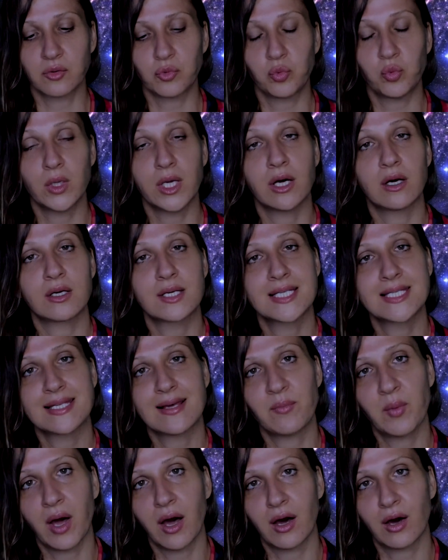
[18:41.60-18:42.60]
we are
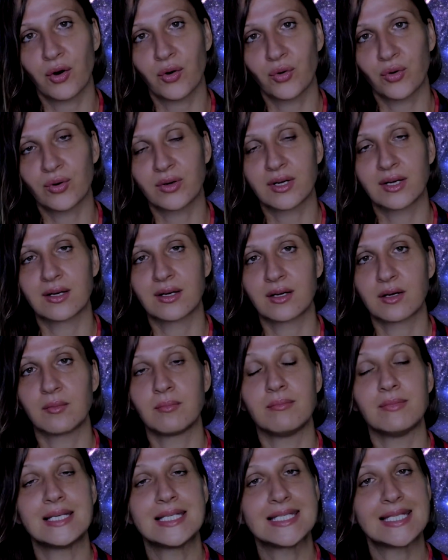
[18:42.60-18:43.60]
somehow
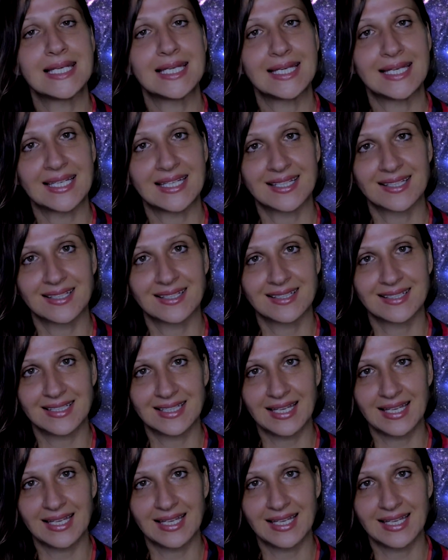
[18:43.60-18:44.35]
missing the